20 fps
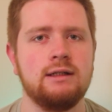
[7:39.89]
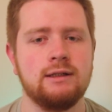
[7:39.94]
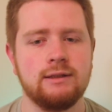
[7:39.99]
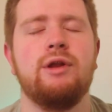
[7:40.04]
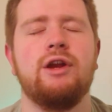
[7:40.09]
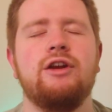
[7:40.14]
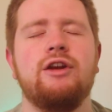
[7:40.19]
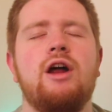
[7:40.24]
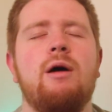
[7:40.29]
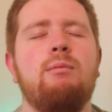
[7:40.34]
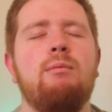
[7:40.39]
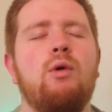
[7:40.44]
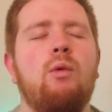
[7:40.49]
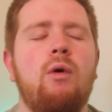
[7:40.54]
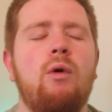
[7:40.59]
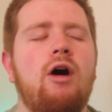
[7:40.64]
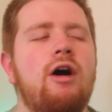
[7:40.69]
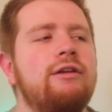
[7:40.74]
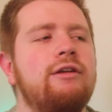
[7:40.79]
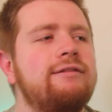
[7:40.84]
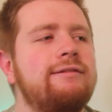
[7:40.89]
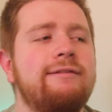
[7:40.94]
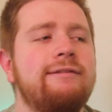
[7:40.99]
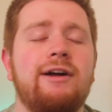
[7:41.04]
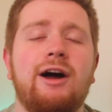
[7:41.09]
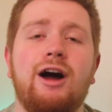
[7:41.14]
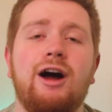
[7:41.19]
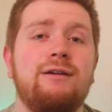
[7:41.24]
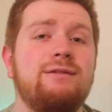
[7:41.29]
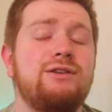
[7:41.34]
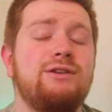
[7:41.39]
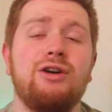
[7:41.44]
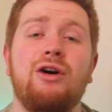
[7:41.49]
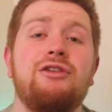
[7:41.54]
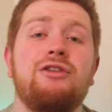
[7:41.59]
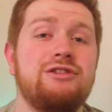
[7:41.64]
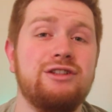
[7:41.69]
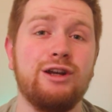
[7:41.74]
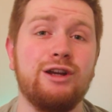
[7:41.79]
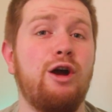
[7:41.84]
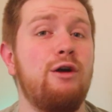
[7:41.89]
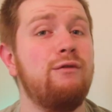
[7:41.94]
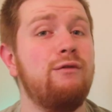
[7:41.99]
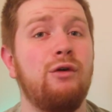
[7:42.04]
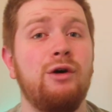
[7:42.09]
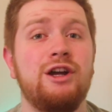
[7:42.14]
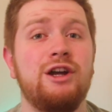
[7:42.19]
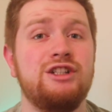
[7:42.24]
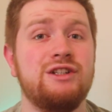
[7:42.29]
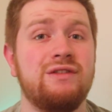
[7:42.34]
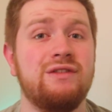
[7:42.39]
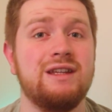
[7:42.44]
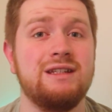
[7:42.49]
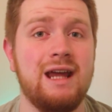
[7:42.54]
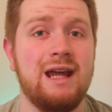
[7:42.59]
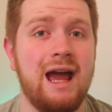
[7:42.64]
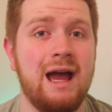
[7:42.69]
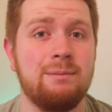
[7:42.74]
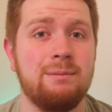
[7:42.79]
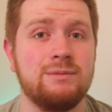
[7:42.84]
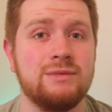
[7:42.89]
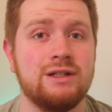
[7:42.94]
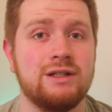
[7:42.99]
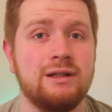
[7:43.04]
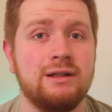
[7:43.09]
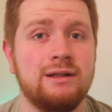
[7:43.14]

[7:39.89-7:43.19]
But at number 1, I've got to go Voyage of the Damned.